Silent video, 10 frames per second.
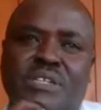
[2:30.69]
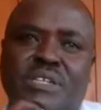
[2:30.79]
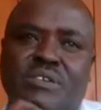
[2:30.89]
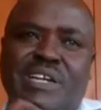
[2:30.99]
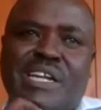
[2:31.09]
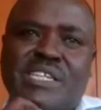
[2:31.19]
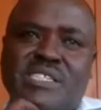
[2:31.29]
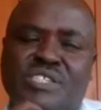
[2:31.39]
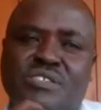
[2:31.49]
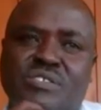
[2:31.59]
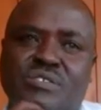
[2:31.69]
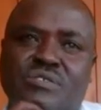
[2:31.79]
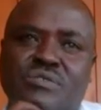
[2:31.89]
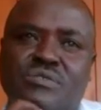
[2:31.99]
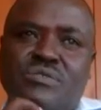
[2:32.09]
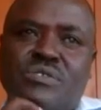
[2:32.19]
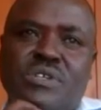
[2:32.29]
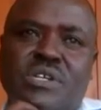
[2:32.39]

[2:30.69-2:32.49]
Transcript: organizations to